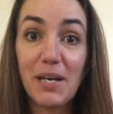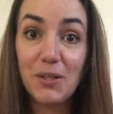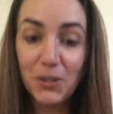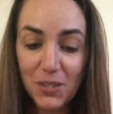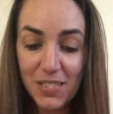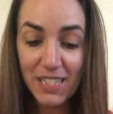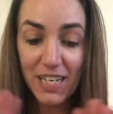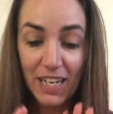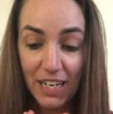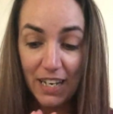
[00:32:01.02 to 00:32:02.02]
goals.
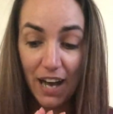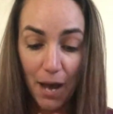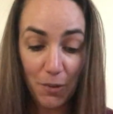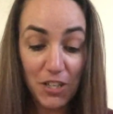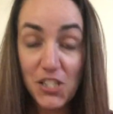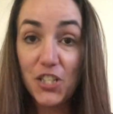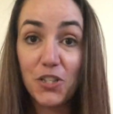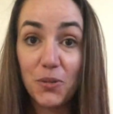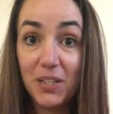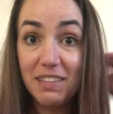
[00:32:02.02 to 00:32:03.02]
I want
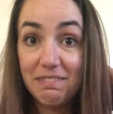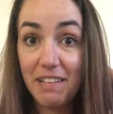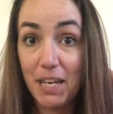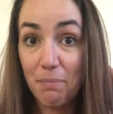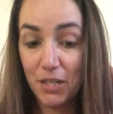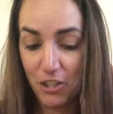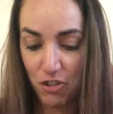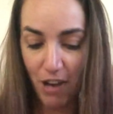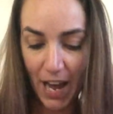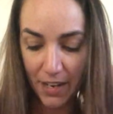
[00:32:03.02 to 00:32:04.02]
to keep
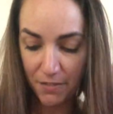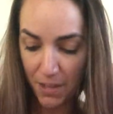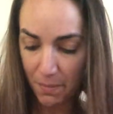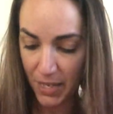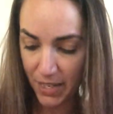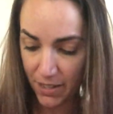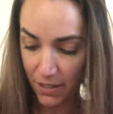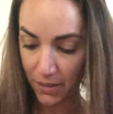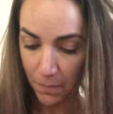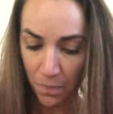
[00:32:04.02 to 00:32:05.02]
track of them
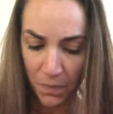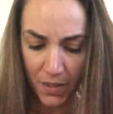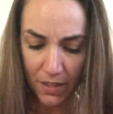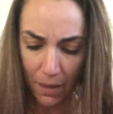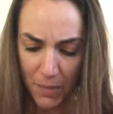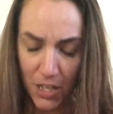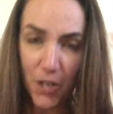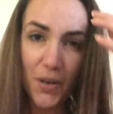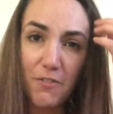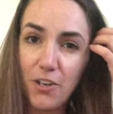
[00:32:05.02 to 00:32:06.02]
here. Let me know
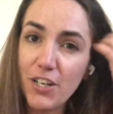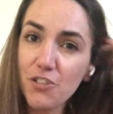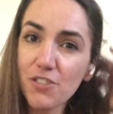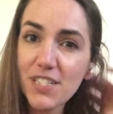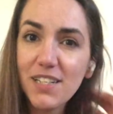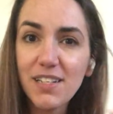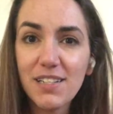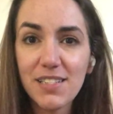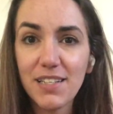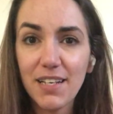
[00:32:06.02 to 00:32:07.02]
if you're interested in
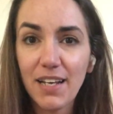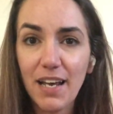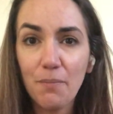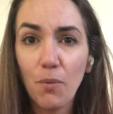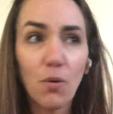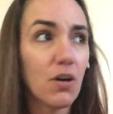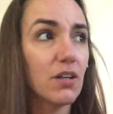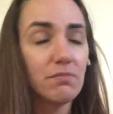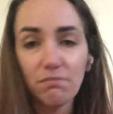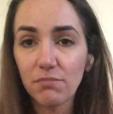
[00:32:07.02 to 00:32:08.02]
seeing
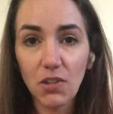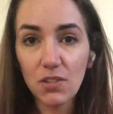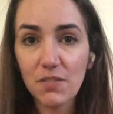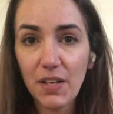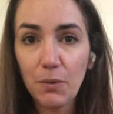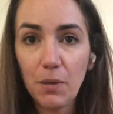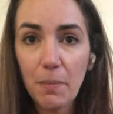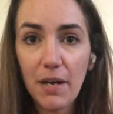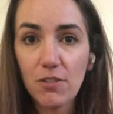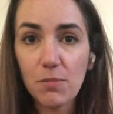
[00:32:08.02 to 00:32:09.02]
more Cultivate What
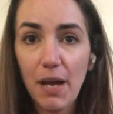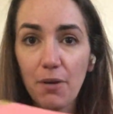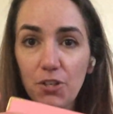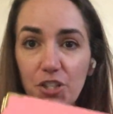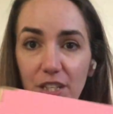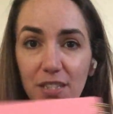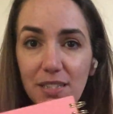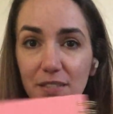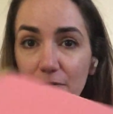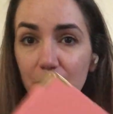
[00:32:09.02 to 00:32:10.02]
Matters power
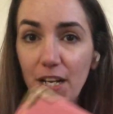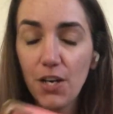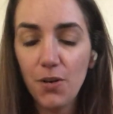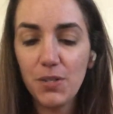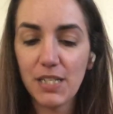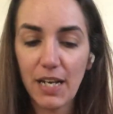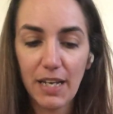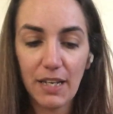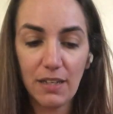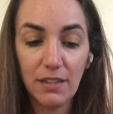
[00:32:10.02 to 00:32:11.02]
sheets videos, and I
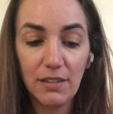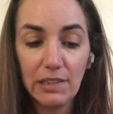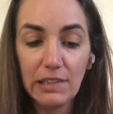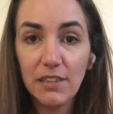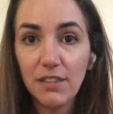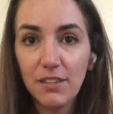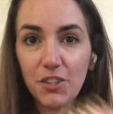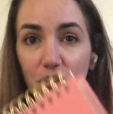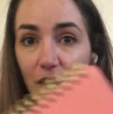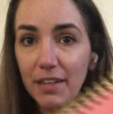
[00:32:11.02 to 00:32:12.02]
can
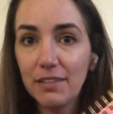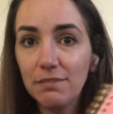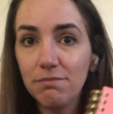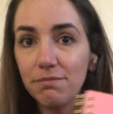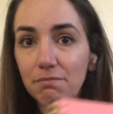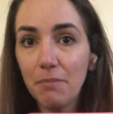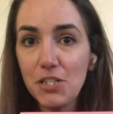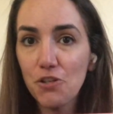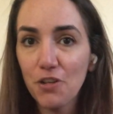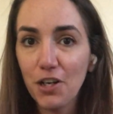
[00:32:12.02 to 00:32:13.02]
try to
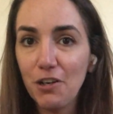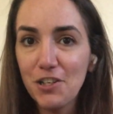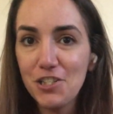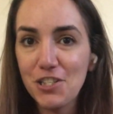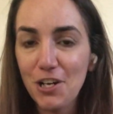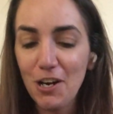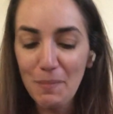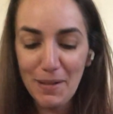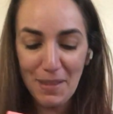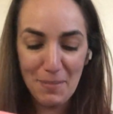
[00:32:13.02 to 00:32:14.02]
muster the courage to talk
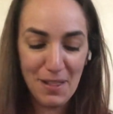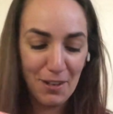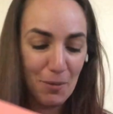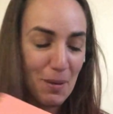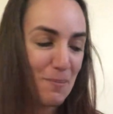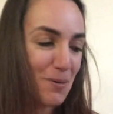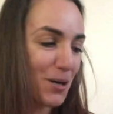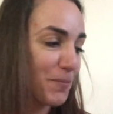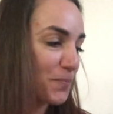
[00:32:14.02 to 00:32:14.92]
about them a little bit more.